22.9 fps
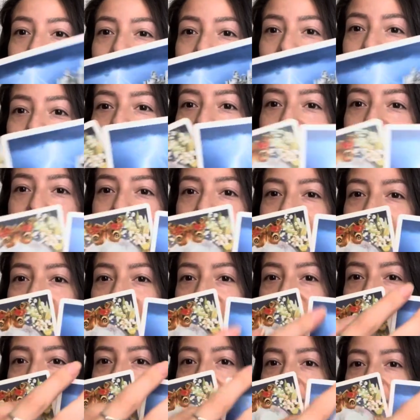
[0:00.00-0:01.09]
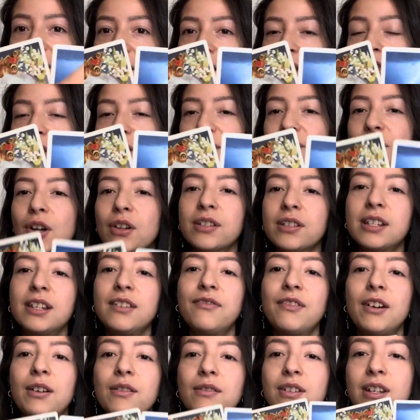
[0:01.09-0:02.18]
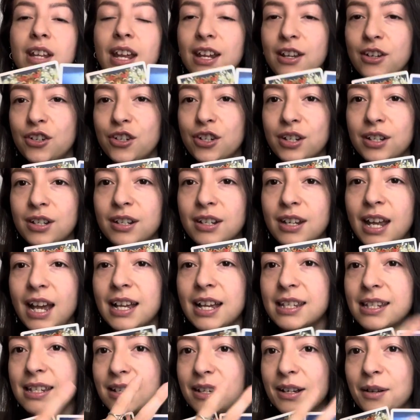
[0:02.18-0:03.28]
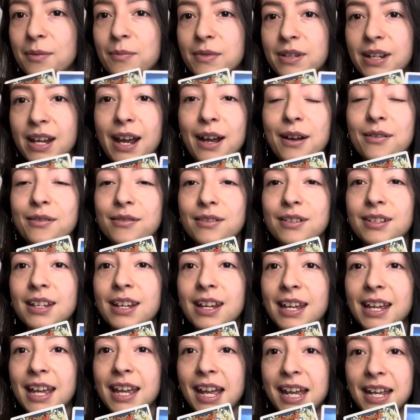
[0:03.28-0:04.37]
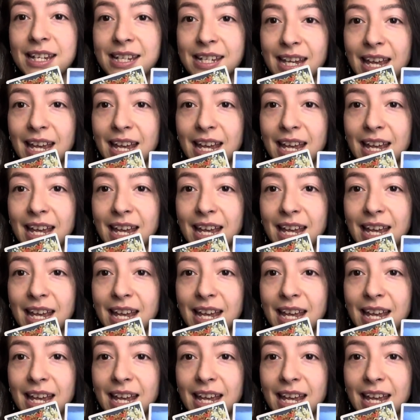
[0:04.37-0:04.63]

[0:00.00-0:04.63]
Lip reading: You know, things have to, the faulty foundation has to come down and